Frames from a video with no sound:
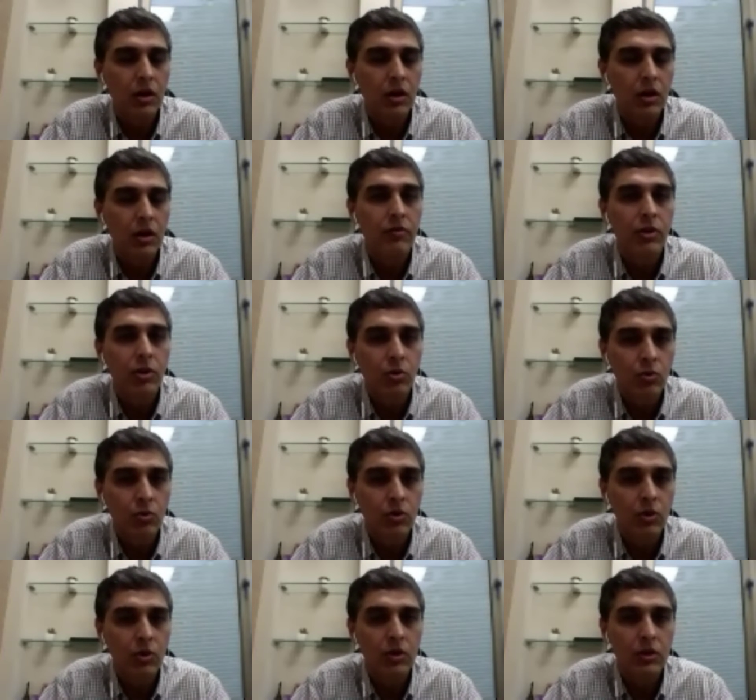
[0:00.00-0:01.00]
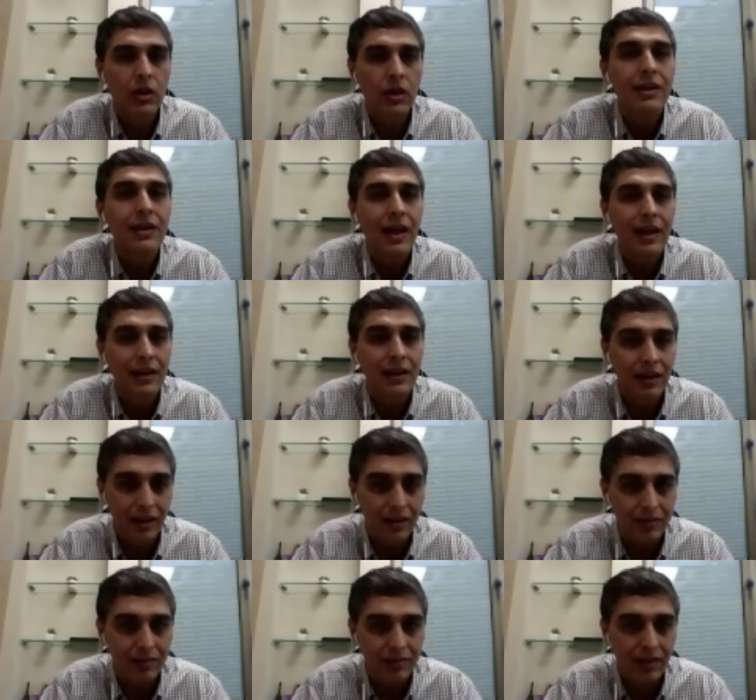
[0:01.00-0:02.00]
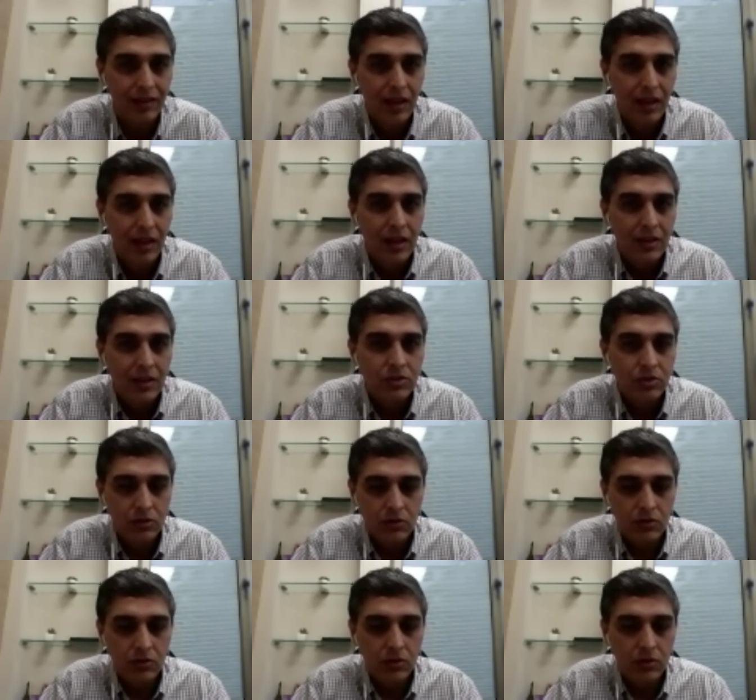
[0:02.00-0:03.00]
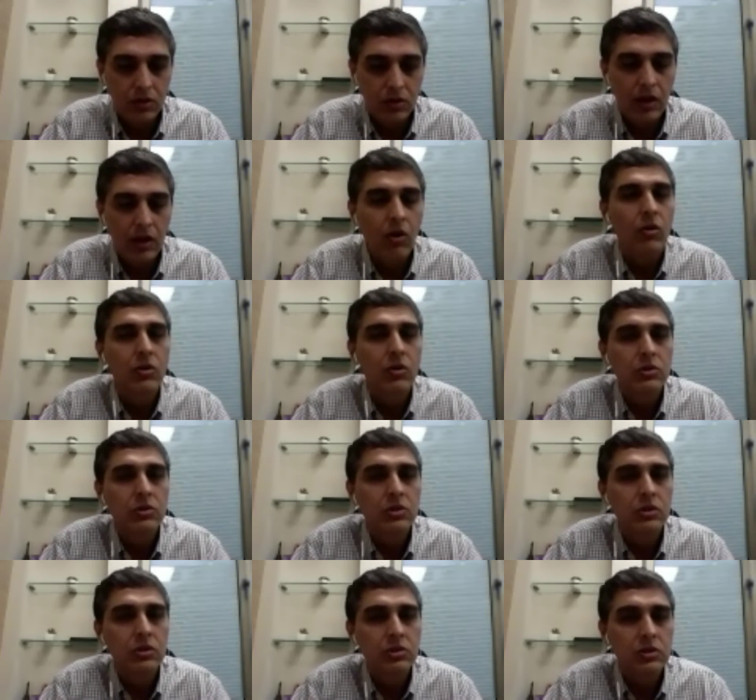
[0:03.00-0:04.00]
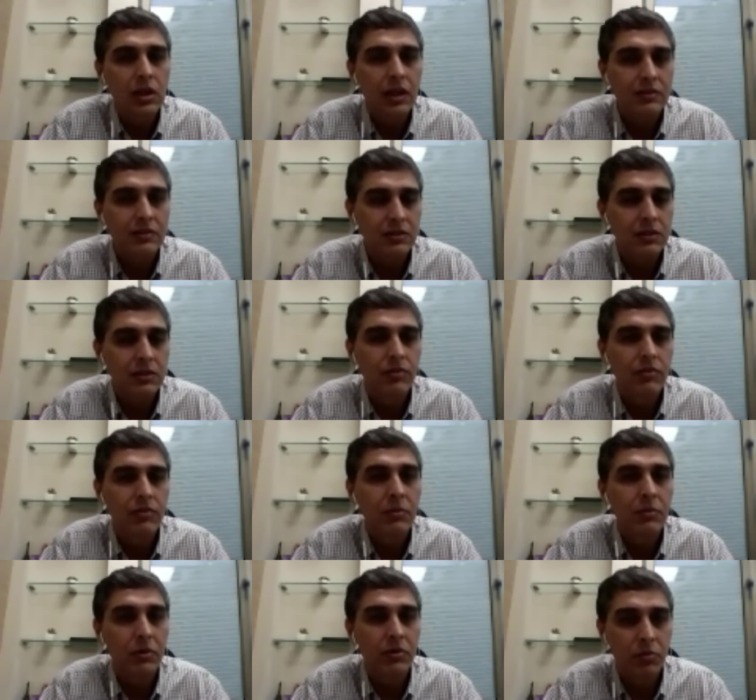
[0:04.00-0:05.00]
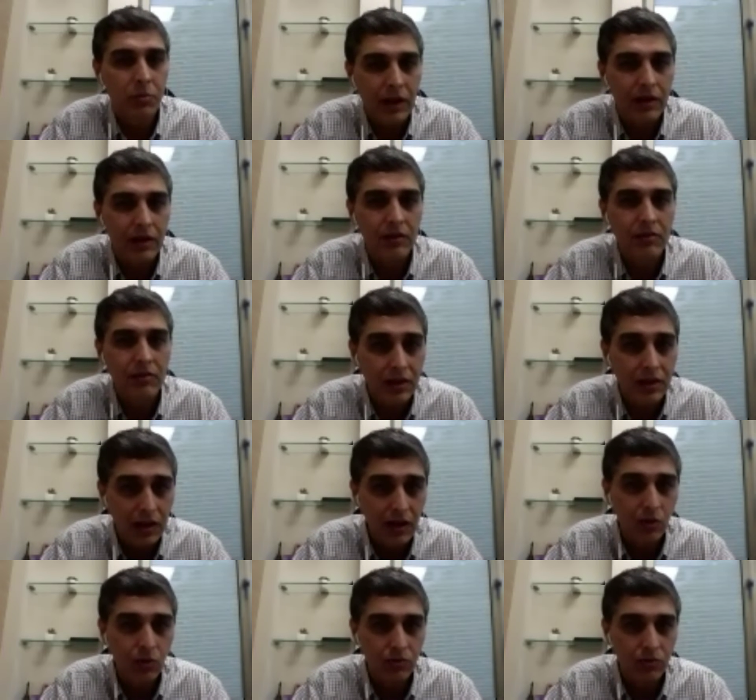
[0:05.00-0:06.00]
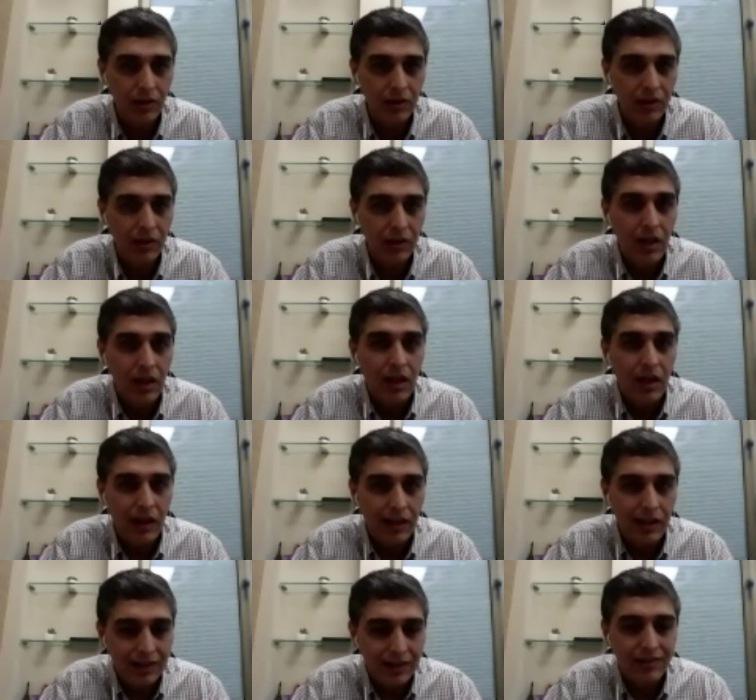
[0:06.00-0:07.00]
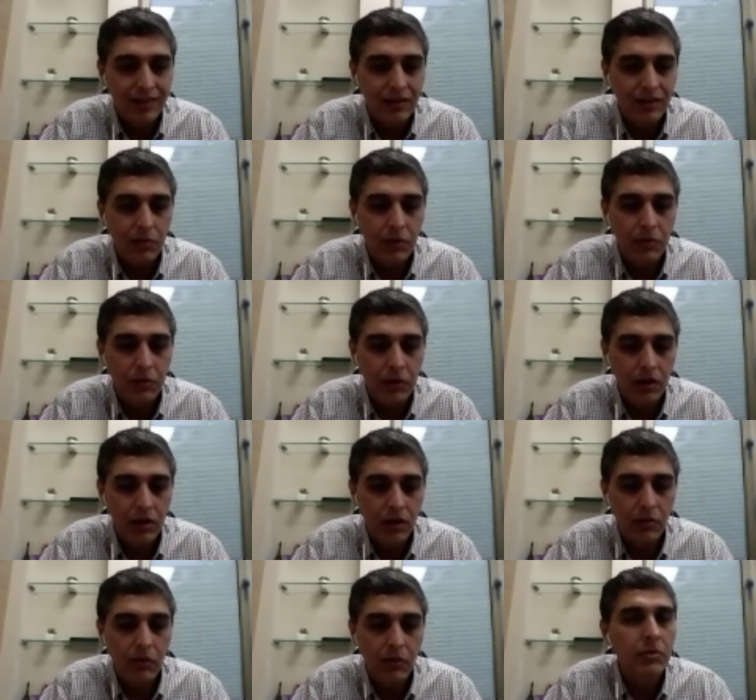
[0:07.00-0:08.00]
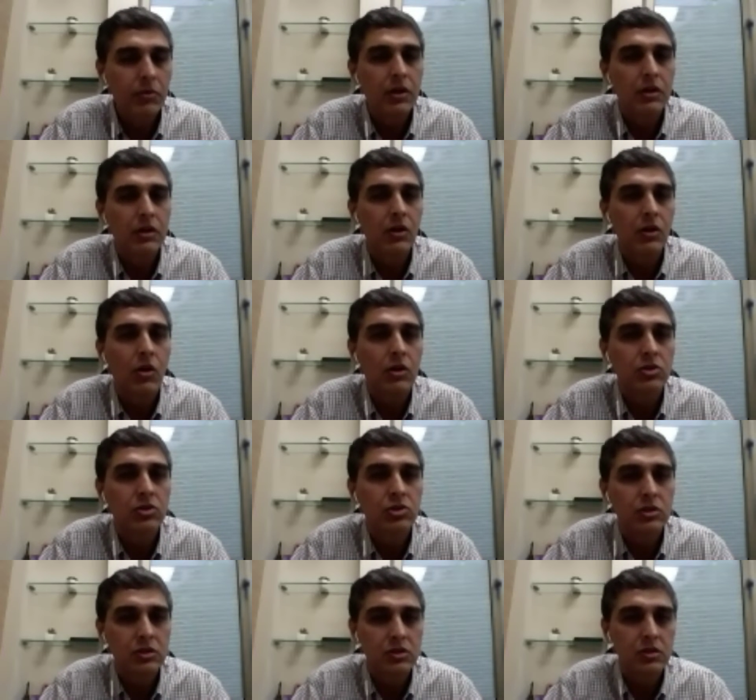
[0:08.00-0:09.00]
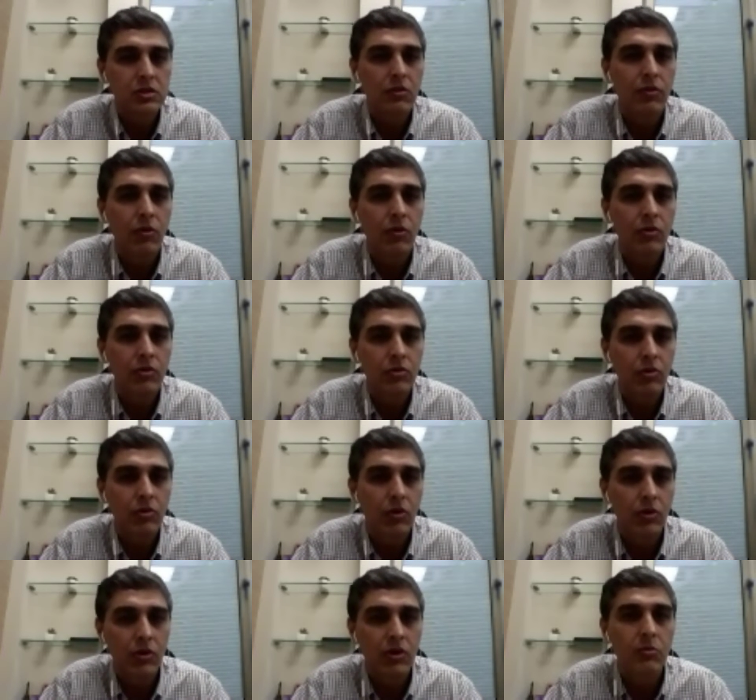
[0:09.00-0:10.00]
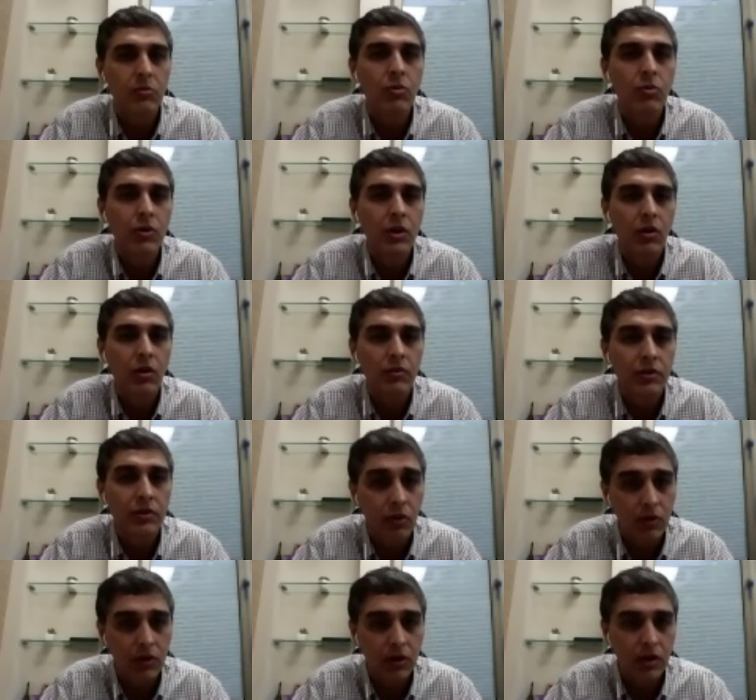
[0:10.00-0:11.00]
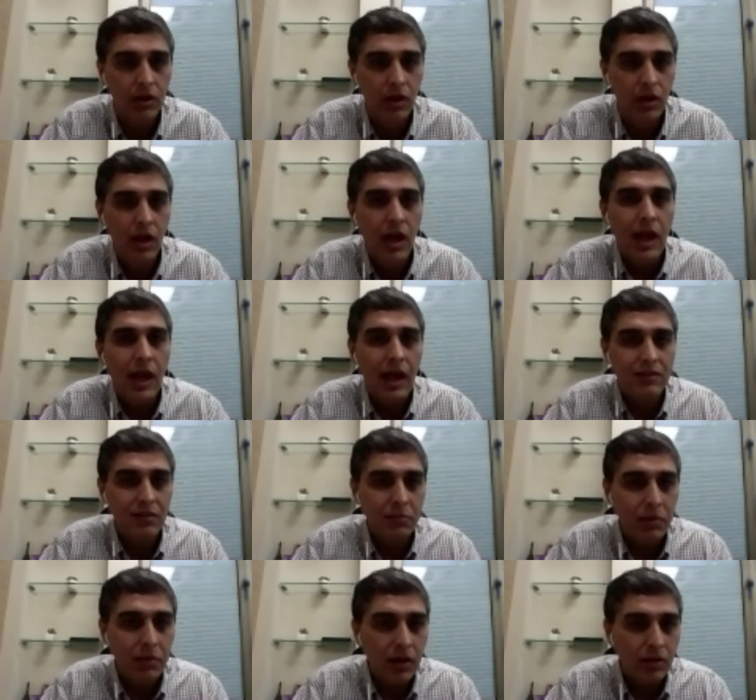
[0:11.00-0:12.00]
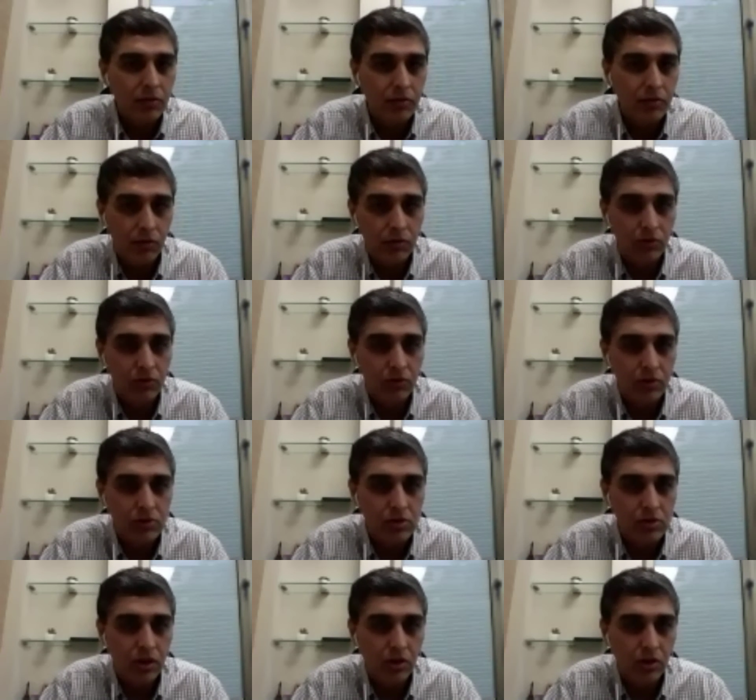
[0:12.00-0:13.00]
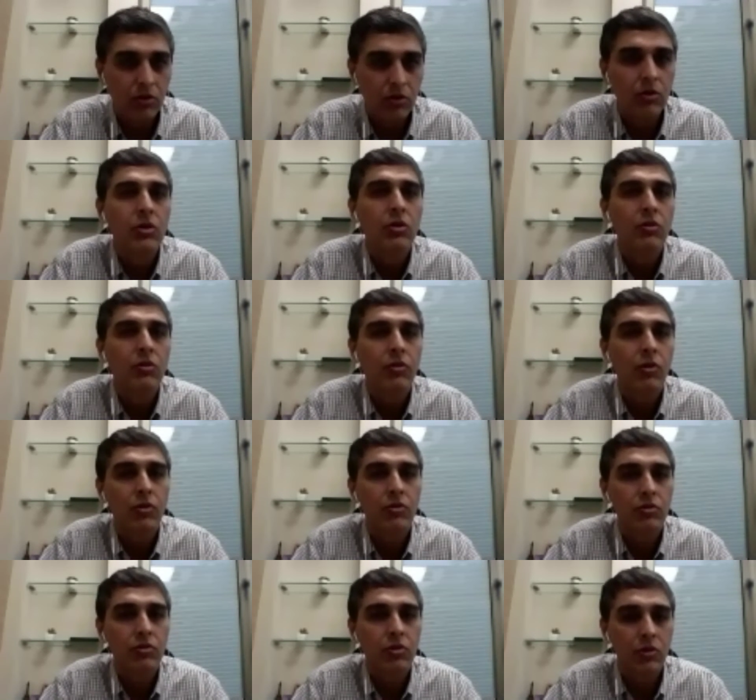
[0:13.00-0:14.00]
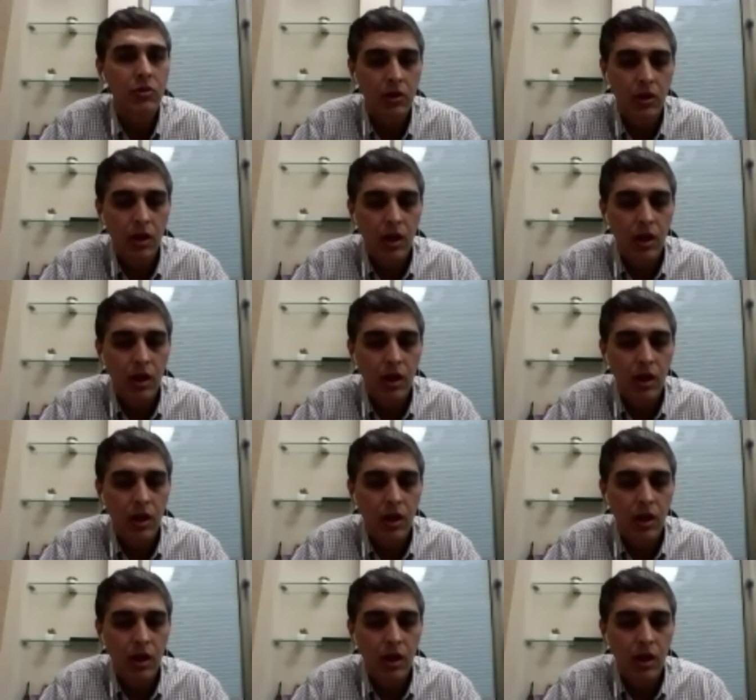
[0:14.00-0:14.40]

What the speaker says: view the entire case. So an oncosurgeon has a different perspective that he looks at. Like I said, we would not just focus on removal of an organ as a part of oncosurgery. You are going to focus on